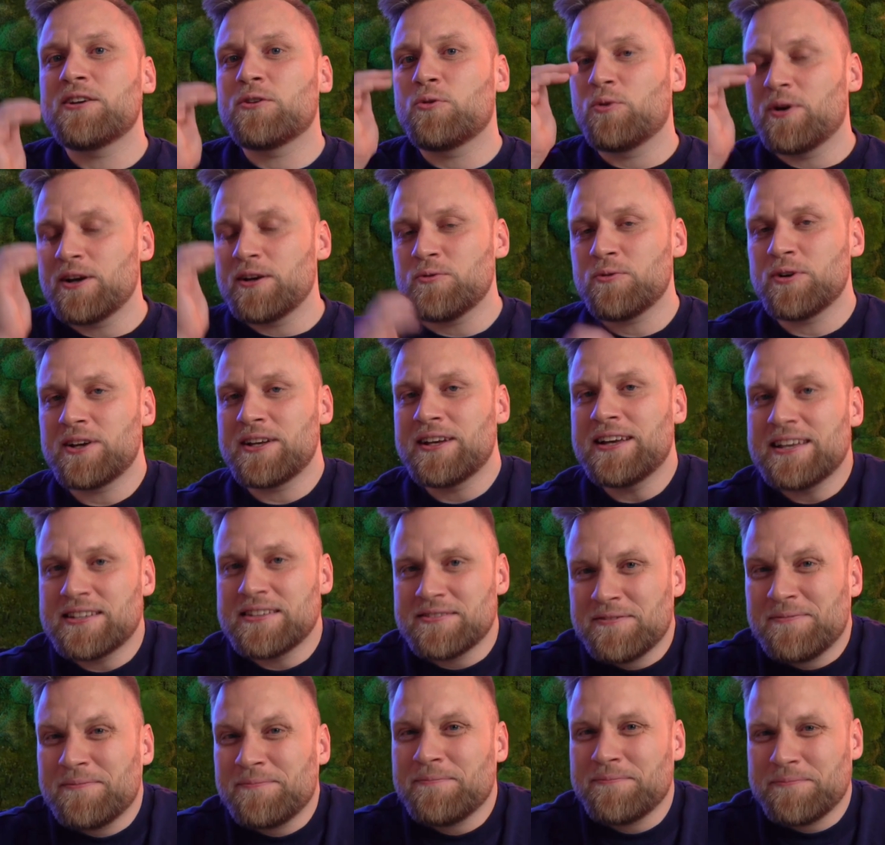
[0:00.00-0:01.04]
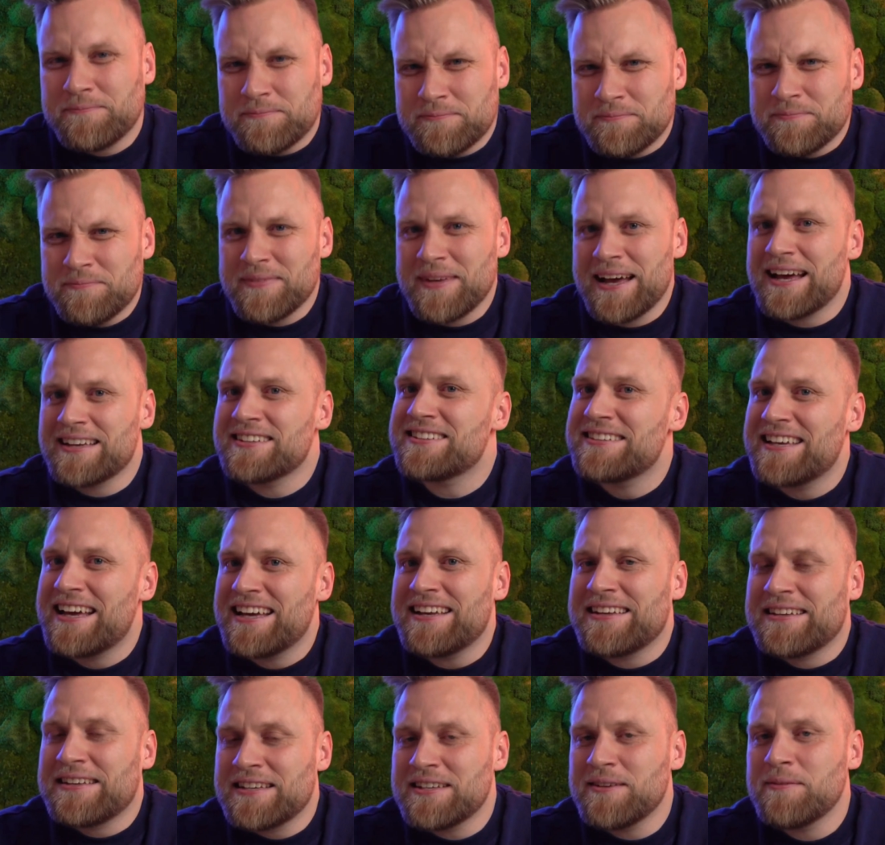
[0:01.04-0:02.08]
quite quickly. And
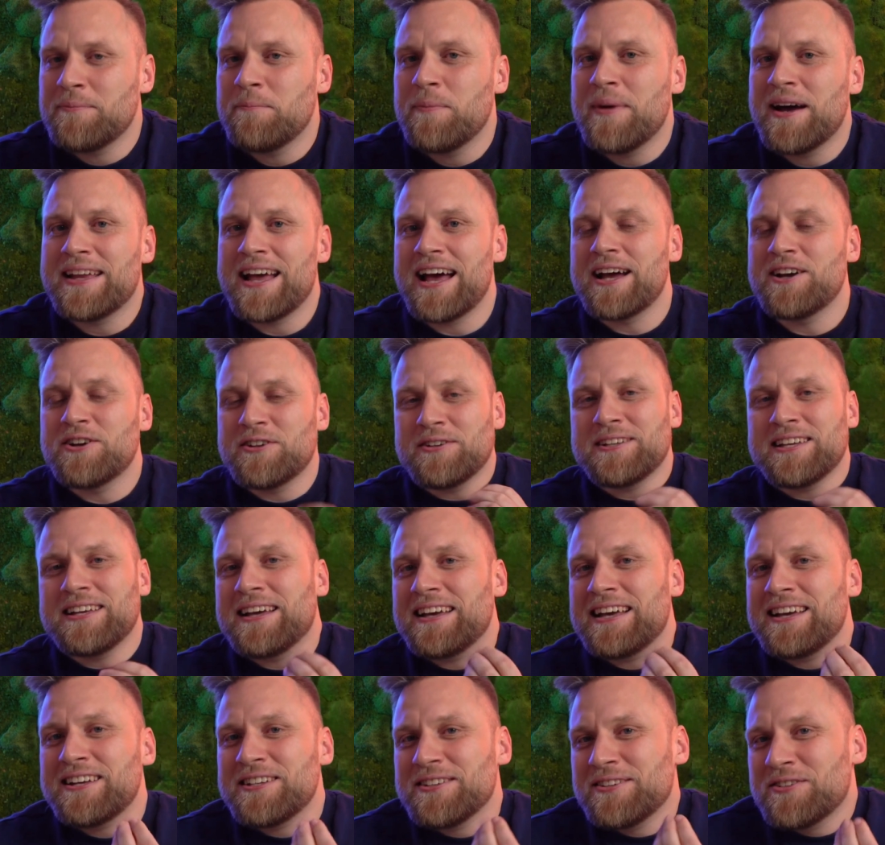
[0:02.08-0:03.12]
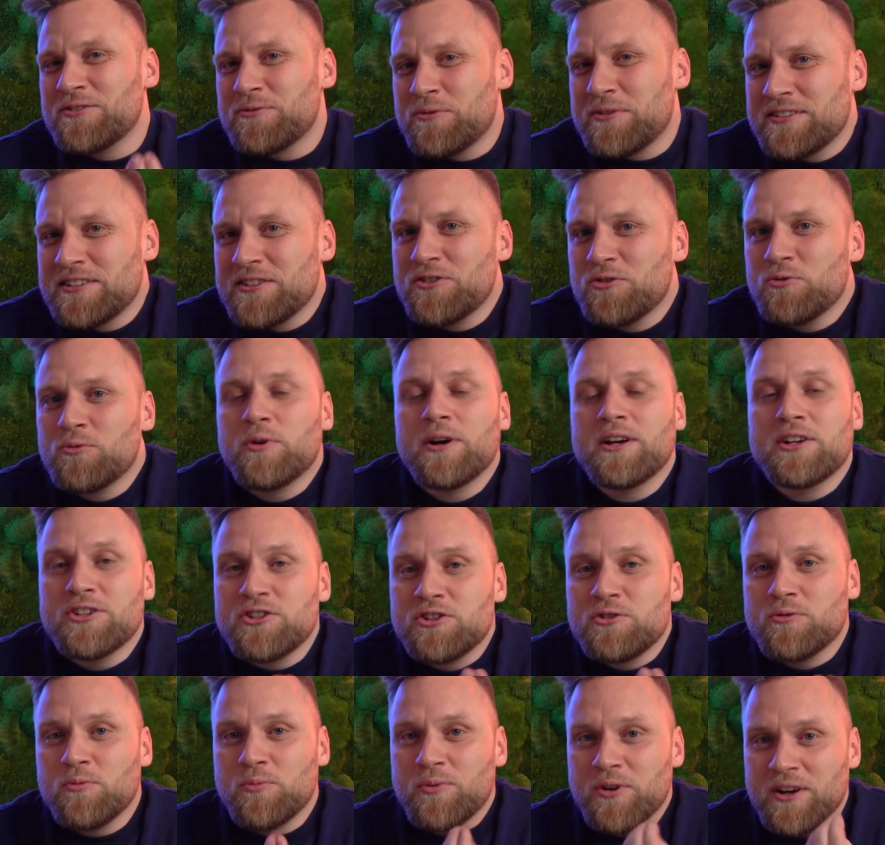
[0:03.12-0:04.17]
then it might actually lead to a
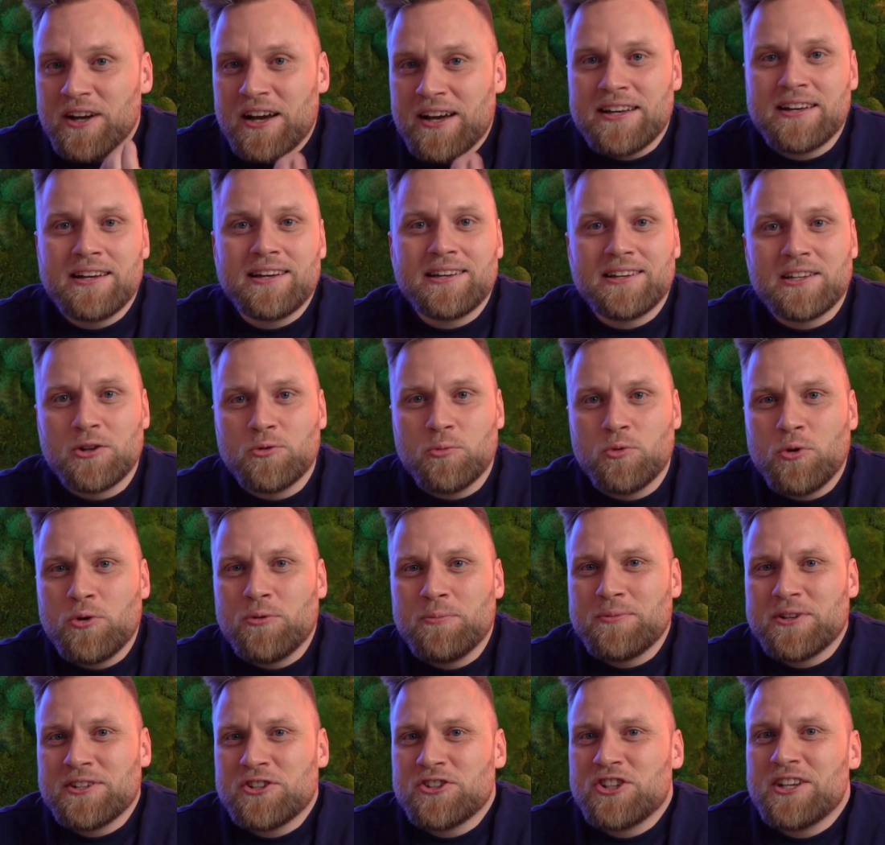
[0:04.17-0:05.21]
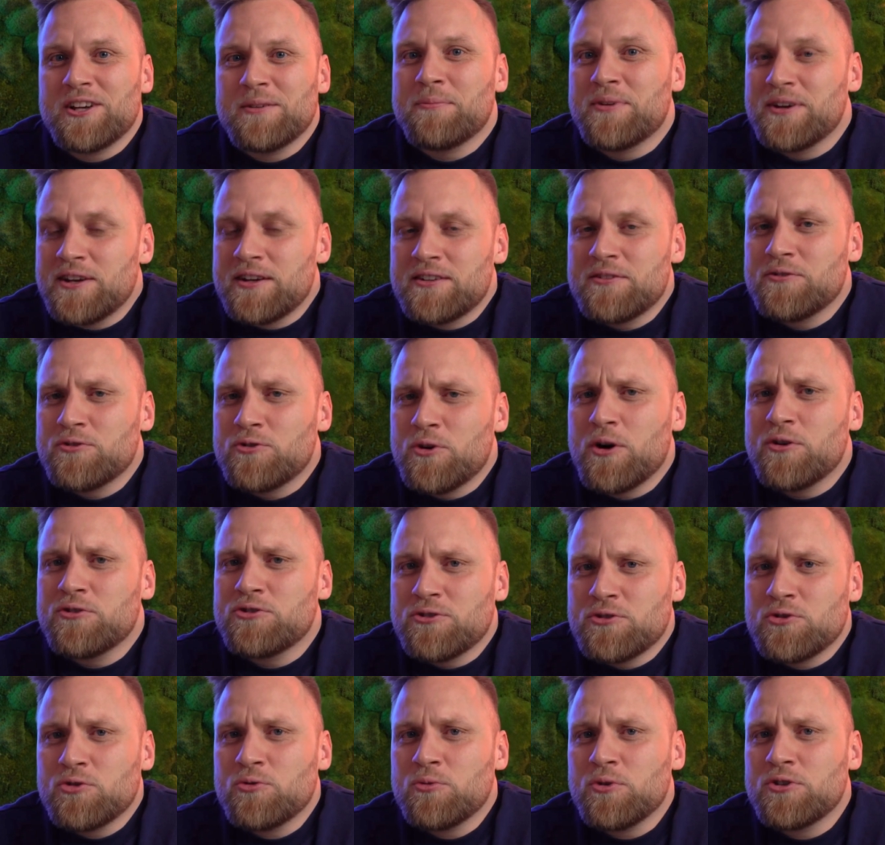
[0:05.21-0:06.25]
situation where it would be cheaper not to
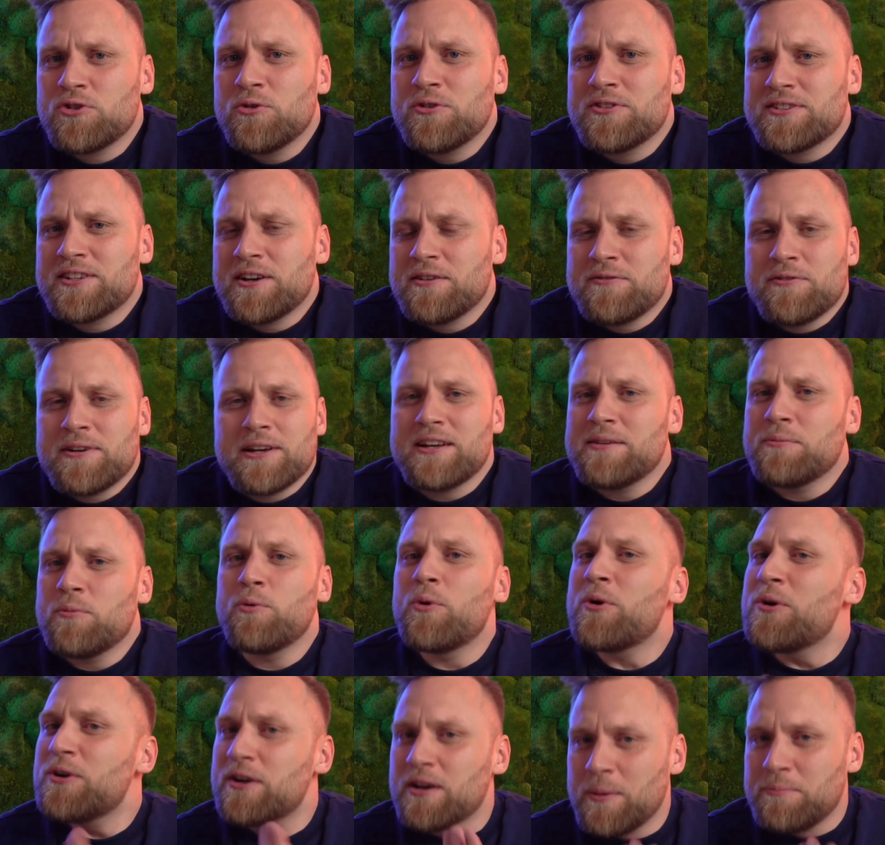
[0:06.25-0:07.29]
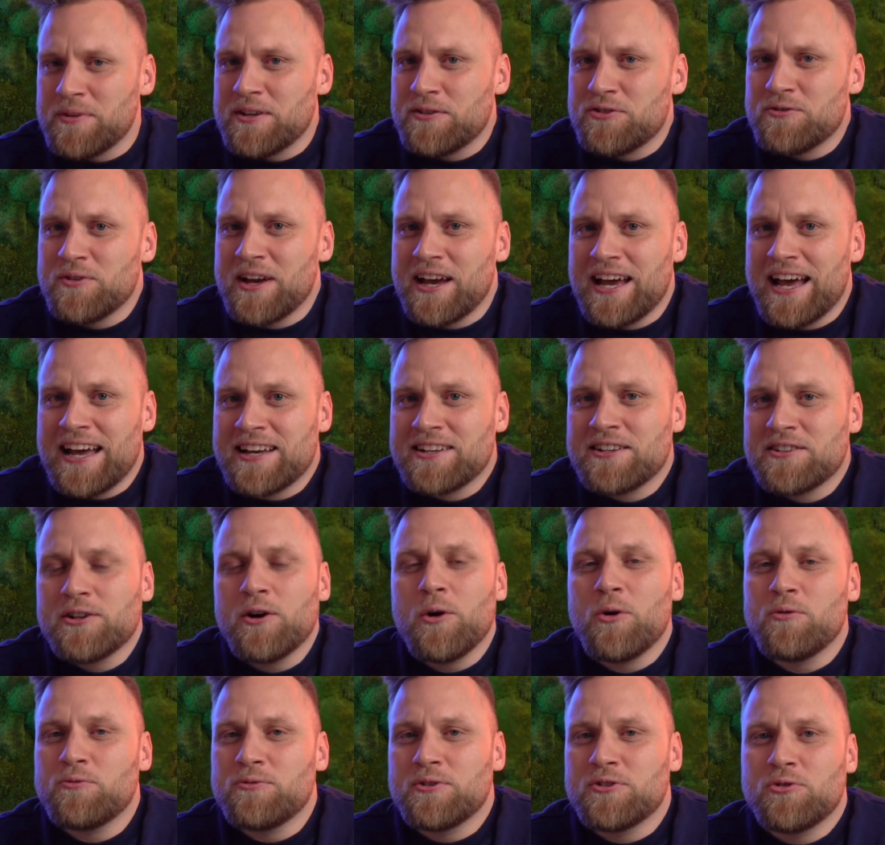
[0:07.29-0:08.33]
do it yourself anymore, but to hand it
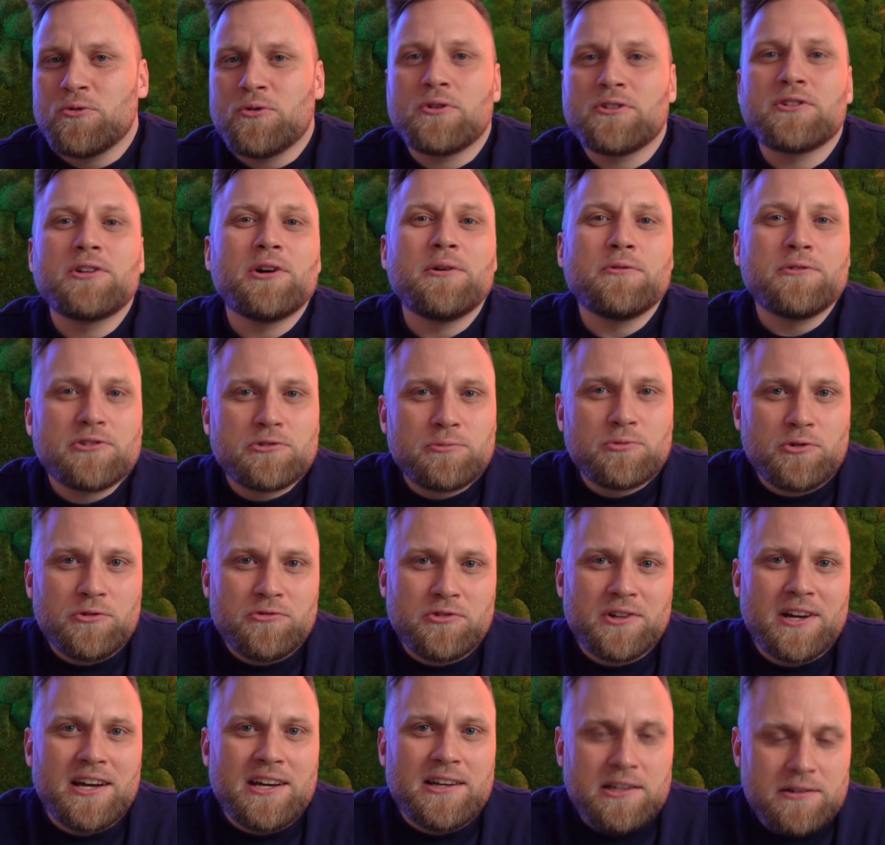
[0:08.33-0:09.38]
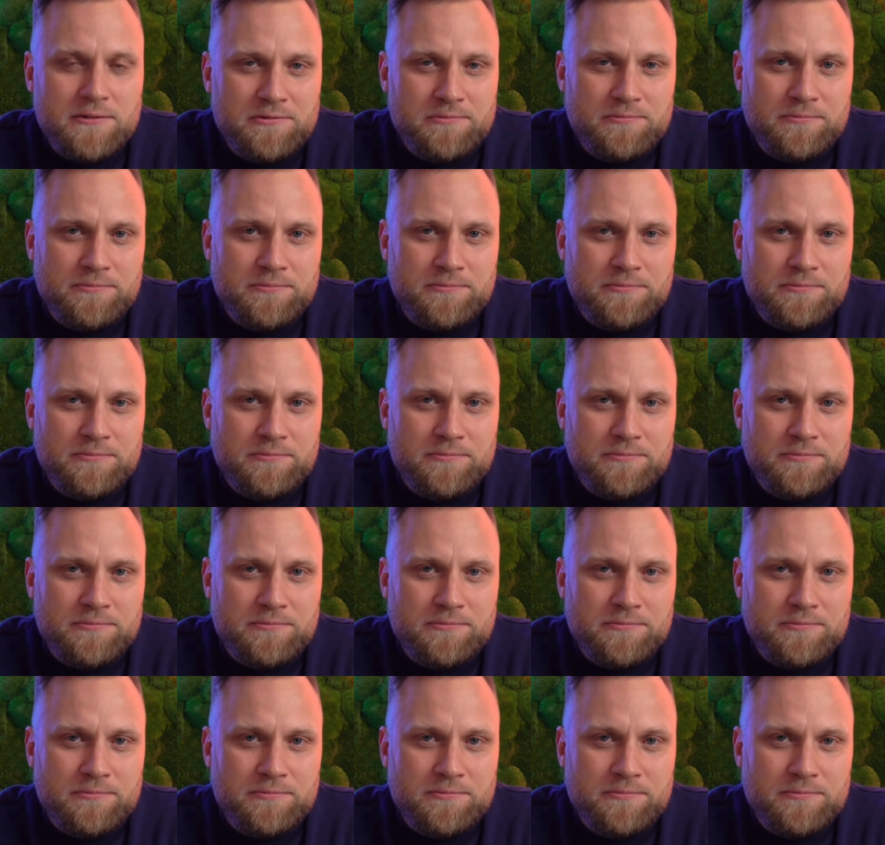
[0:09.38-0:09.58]
over to a service provider.